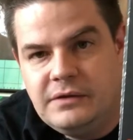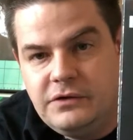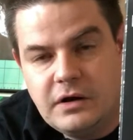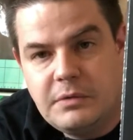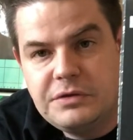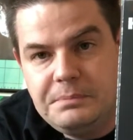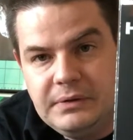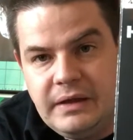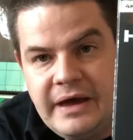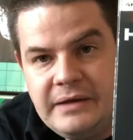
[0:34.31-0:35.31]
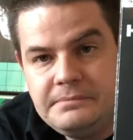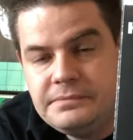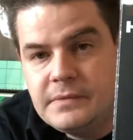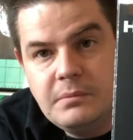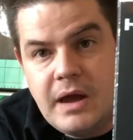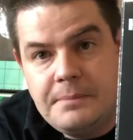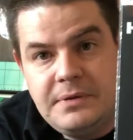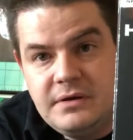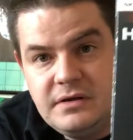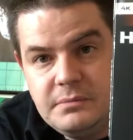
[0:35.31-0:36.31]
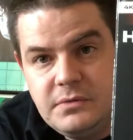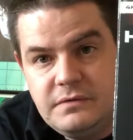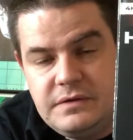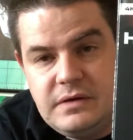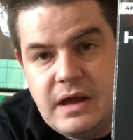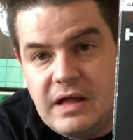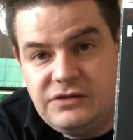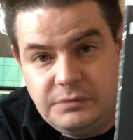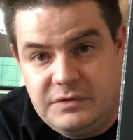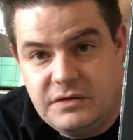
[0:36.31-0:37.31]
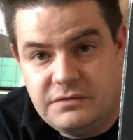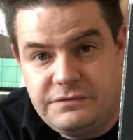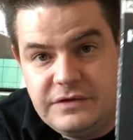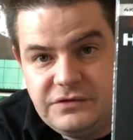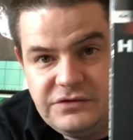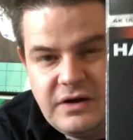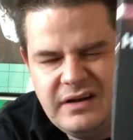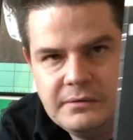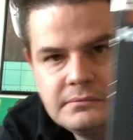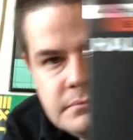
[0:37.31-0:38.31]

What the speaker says: talk about the plot, my opinion of the movie, and some of the other features on here.